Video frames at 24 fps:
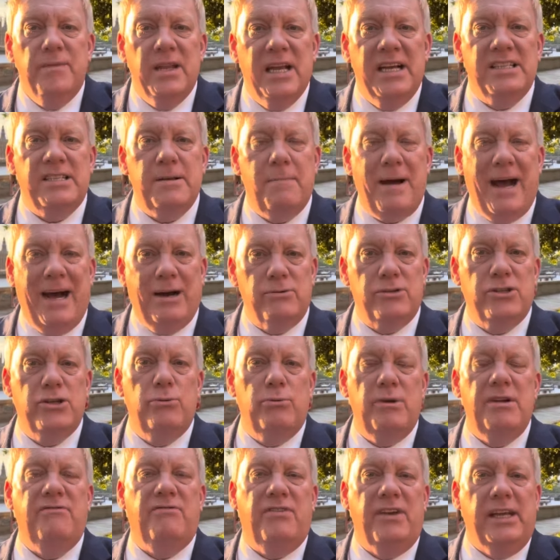is about to
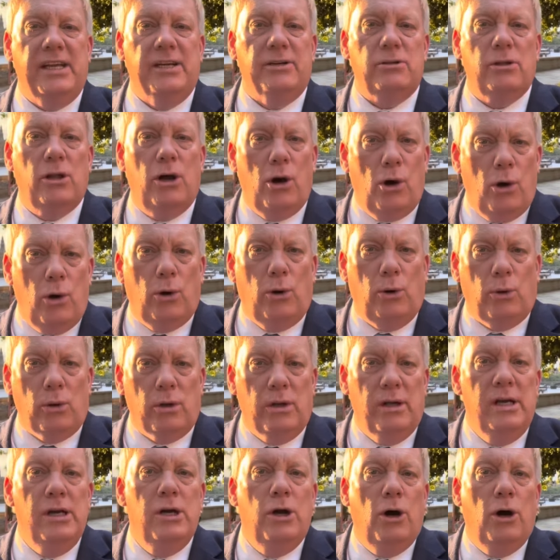reveal all.